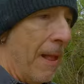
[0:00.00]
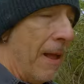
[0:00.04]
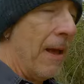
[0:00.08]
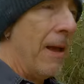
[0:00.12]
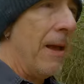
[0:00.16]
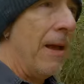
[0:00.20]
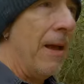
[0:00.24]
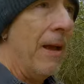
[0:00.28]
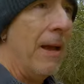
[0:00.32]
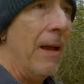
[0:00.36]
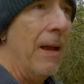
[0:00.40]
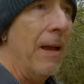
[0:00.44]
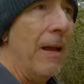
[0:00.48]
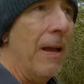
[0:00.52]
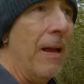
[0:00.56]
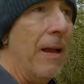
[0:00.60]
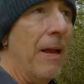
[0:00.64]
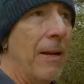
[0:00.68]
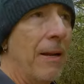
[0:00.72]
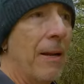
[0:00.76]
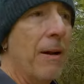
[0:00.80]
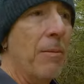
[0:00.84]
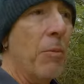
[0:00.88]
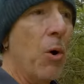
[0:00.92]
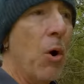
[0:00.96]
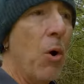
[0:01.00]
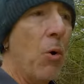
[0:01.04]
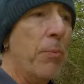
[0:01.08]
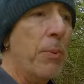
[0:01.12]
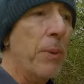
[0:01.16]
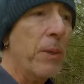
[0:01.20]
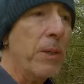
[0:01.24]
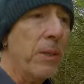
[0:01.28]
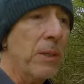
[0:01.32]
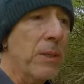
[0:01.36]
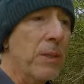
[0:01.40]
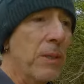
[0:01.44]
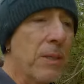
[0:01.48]
And I'm
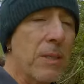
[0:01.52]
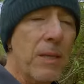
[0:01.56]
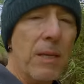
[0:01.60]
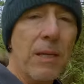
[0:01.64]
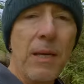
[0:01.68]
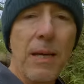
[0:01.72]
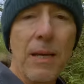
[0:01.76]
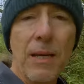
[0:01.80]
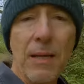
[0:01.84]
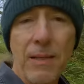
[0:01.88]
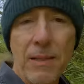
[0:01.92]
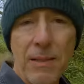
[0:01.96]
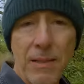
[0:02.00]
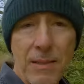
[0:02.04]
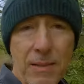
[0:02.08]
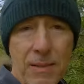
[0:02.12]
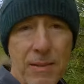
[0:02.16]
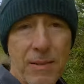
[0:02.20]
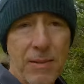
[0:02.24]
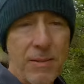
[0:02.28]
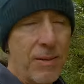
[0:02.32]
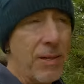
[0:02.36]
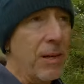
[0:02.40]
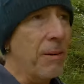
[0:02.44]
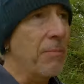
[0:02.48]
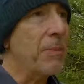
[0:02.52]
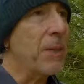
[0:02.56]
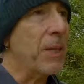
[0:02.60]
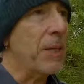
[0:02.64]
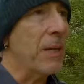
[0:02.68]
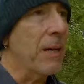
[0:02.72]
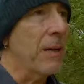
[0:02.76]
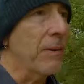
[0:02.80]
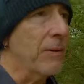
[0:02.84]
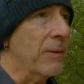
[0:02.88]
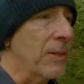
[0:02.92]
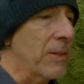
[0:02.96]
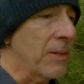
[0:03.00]
hoping to get
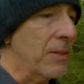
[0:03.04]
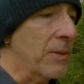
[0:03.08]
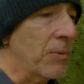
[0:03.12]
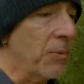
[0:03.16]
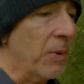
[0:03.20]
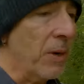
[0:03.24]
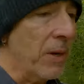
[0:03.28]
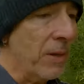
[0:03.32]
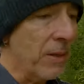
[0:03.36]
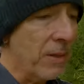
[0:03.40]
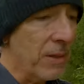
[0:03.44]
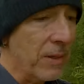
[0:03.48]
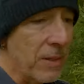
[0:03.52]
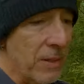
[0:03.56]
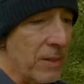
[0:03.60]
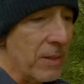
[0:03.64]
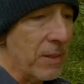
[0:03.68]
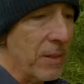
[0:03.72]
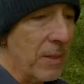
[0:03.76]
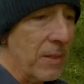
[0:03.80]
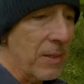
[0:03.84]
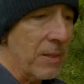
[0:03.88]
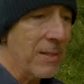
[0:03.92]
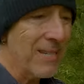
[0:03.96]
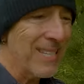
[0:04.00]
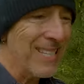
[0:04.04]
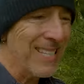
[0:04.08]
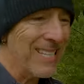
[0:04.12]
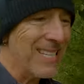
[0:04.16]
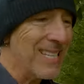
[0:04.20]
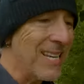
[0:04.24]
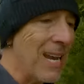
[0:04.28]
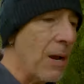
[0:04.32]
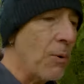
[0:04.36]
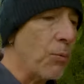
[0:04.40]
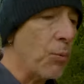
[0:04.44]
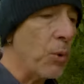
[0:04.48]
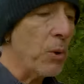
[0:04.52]
something out this way. This is the
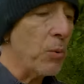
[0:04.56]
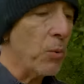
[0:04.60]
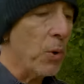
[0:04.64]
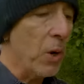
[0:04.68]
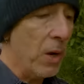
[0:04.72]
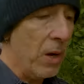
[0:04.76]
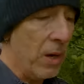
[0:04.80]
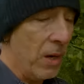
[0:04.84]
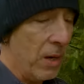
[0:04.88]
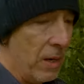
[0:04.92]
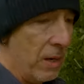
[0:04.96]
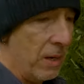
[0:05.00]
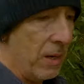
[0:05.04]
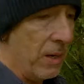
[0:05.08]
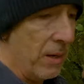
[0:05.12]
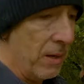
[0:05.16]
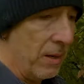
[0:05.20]
Satwiwa